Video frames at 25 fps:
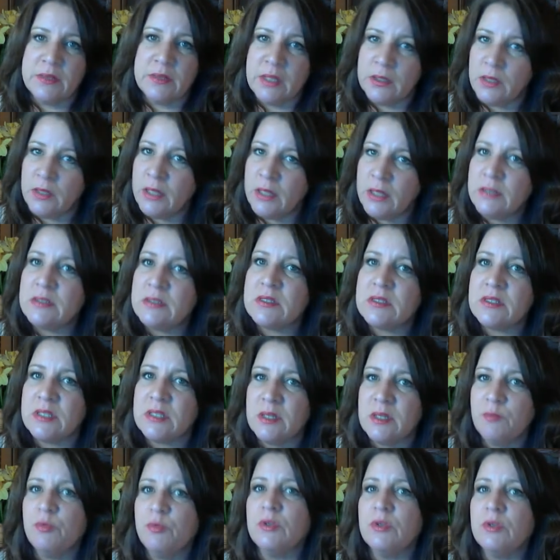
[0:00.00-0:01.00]
They like to
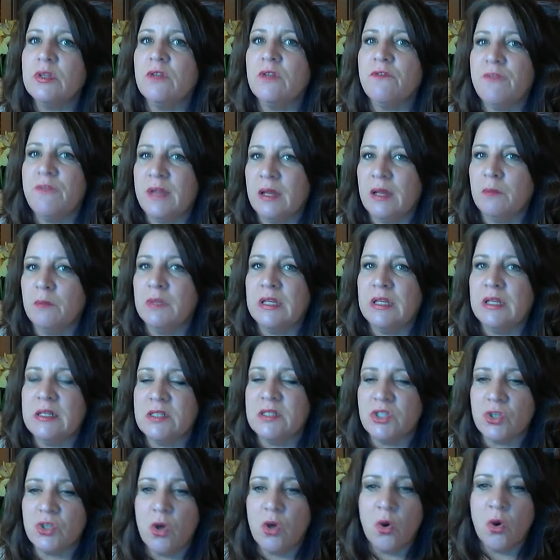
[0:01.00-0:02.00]
sleep with the family.
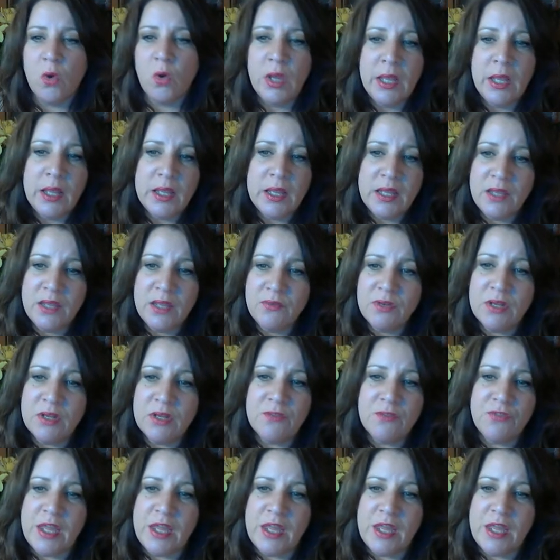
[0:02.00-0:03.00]
So even
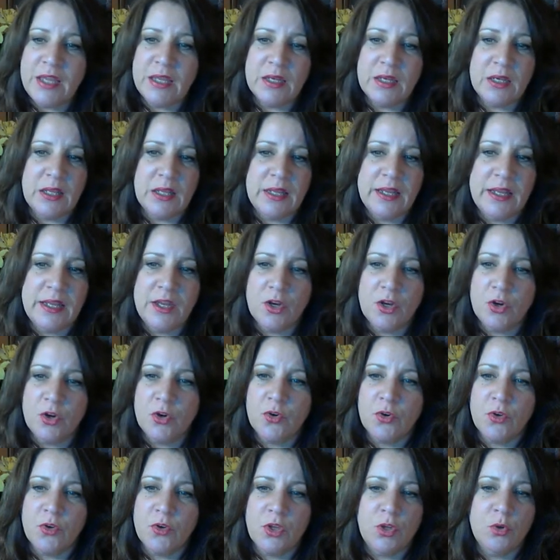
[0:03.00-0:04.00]
if they can
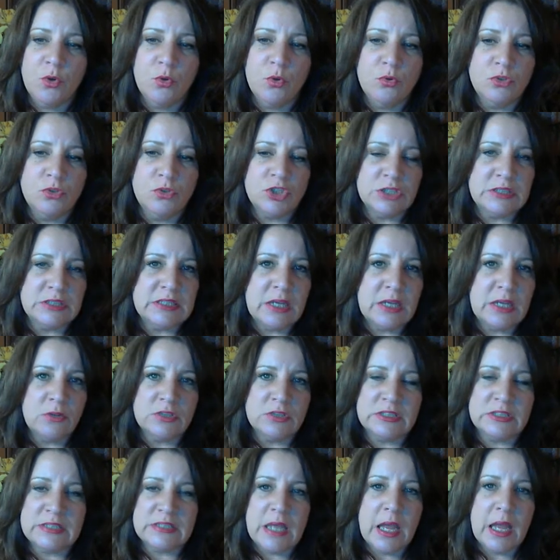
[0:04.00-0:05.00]
hear you just
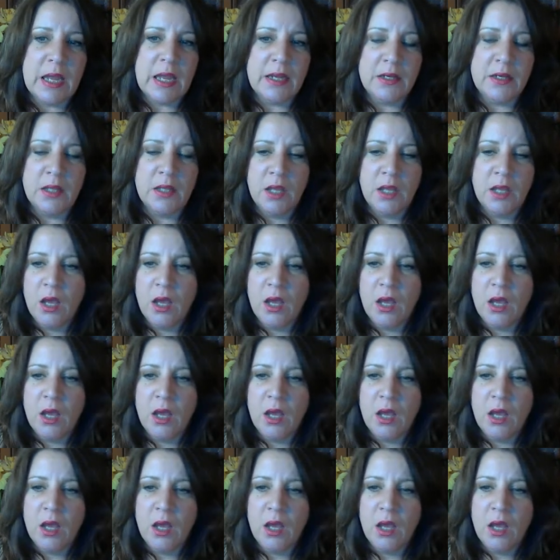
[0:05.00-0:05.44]
outside